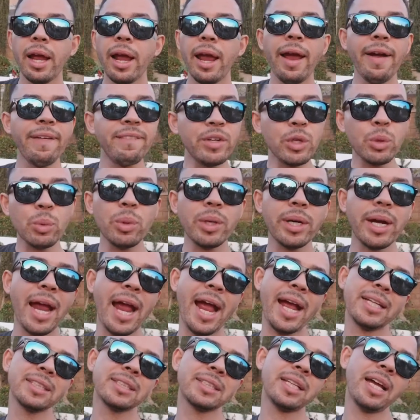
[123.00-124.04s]
Everyone
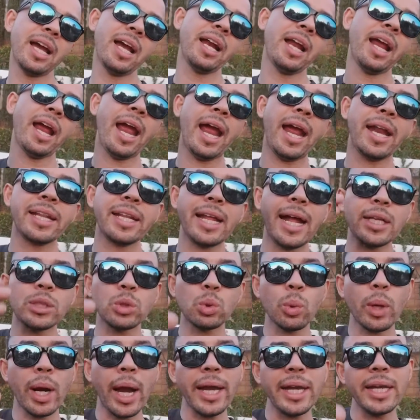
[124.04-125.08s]
has that, and that's
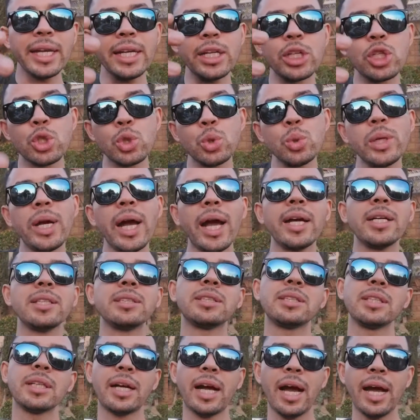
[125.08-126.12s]
what I need you guys
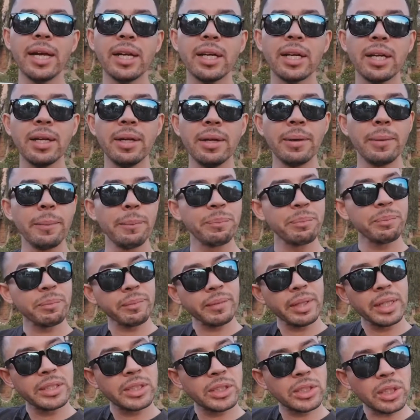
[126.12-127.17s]
to kind of
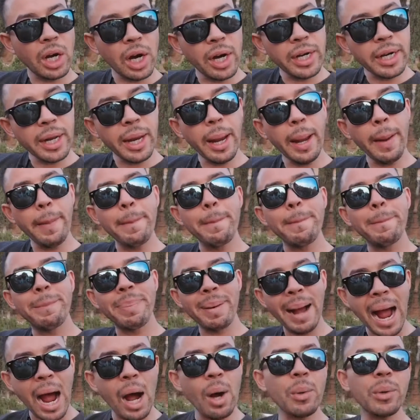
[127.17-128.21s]
start
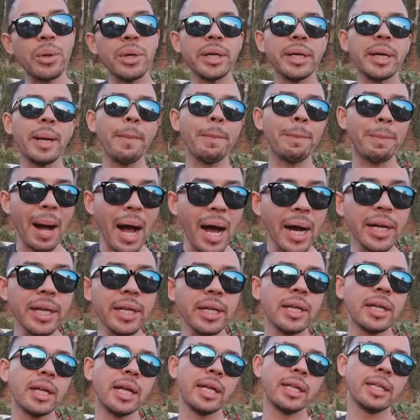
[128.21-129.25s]
empowering,
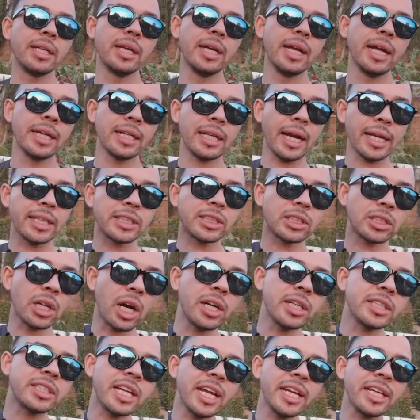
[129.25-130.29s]
embodying it. Like,
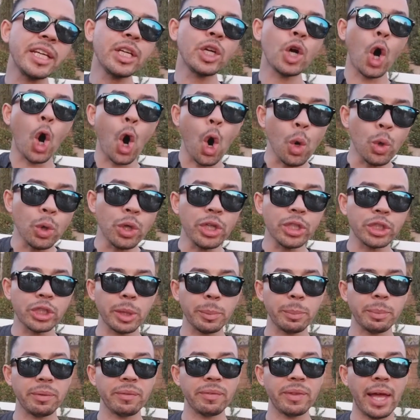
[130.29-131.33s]
start taking
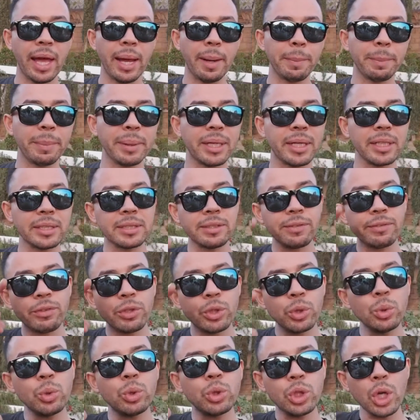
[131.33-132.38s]
ownership of that, because if
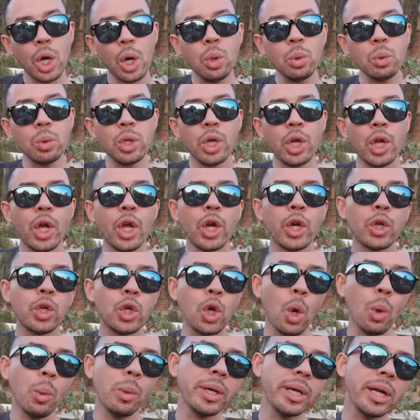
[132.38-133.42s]
you don't,
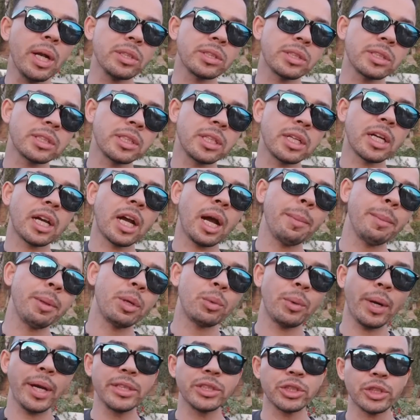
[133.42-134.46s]
no one else is going to come and
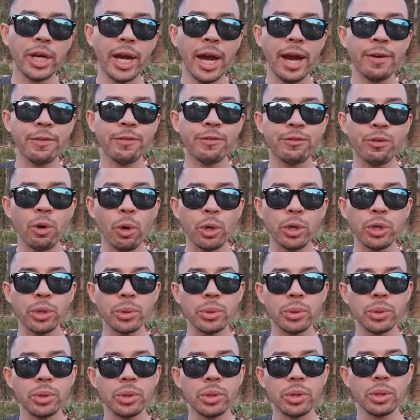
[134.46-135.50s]
raise your hand for you.
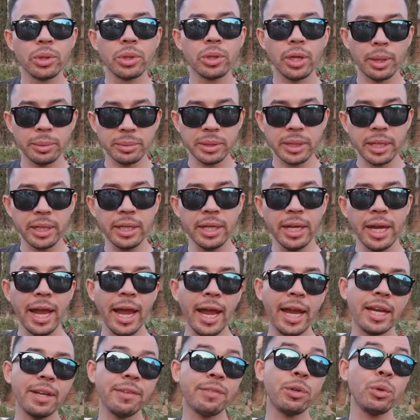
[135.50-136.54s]
You know what I'm saying?
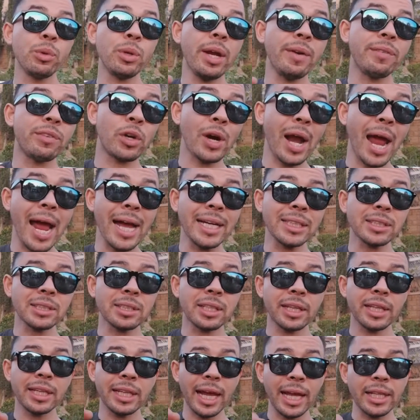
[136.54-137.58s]
And if you never ask,
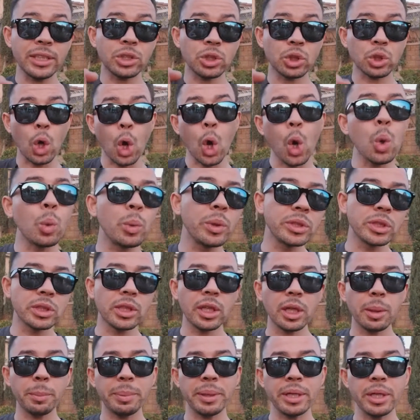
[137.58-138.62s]
the answer is always going
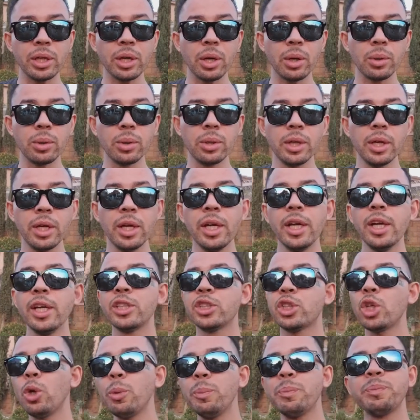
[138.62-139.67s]
to be no.
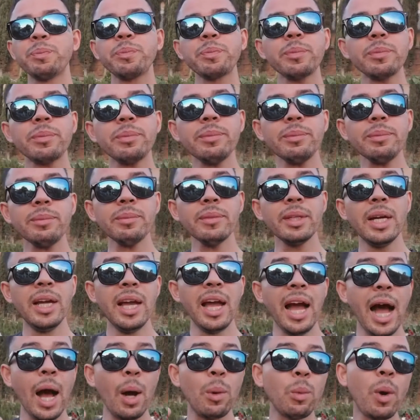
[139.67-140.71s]
So
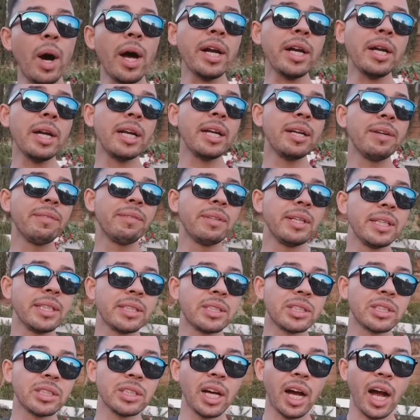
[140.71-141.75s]
I want to leave
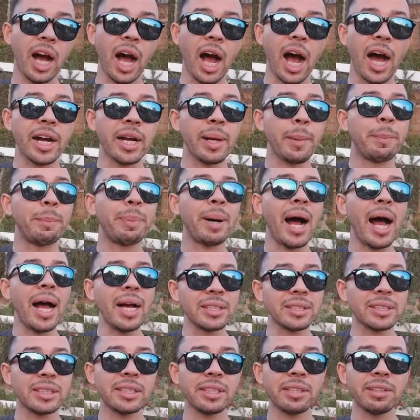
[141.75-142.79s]
this on a
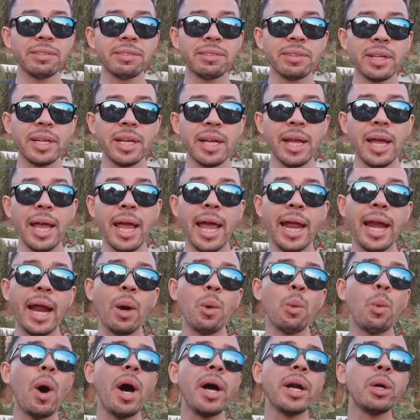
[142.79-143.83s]
positive, and I
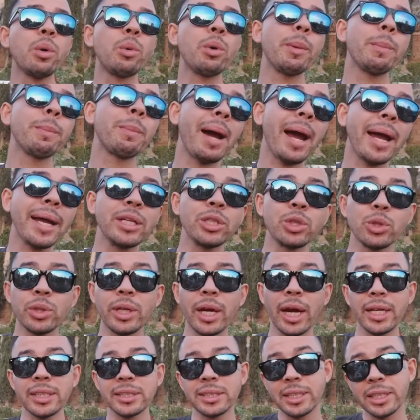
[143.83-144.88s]
want to remind you
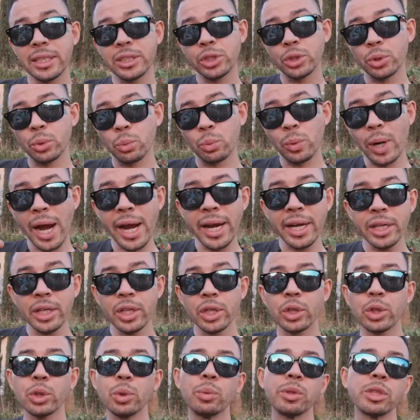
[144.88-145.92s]
guys that it's your right,
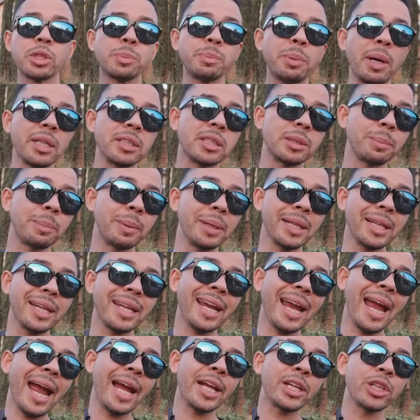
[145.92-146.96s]
your
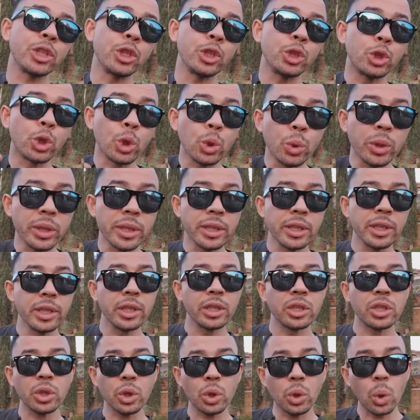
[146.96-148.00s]
responsibility, and your duty
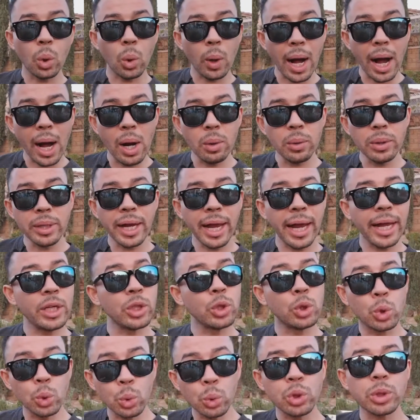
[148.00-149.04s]
to go out
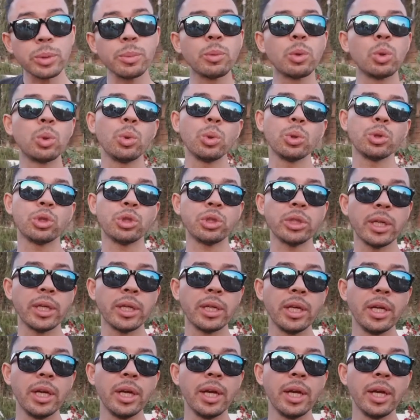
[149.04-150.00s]
and do some cool shit.